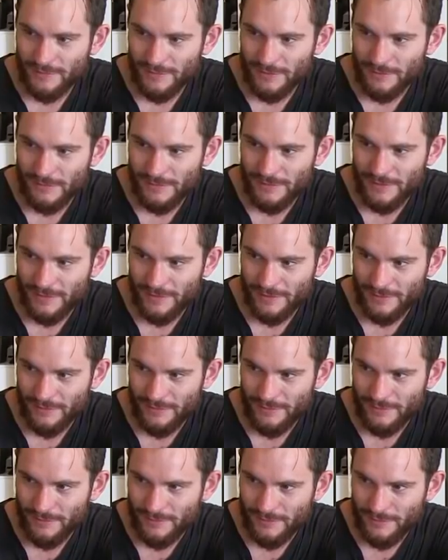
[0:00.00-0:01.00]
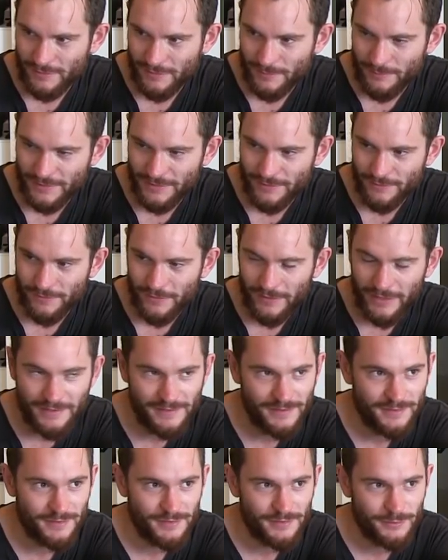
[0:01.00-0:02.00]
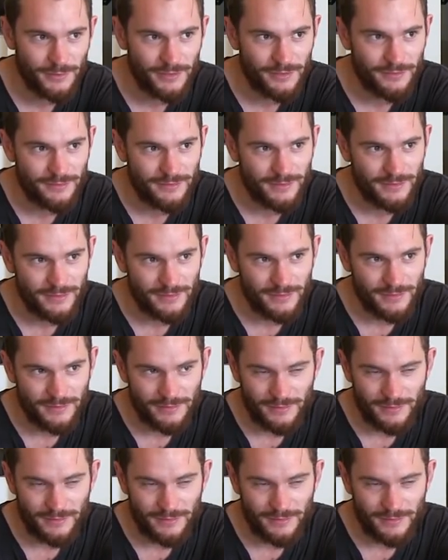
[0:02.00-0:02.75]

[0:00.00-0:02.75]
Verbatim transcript: I mean, they can be devices as well. Yeah.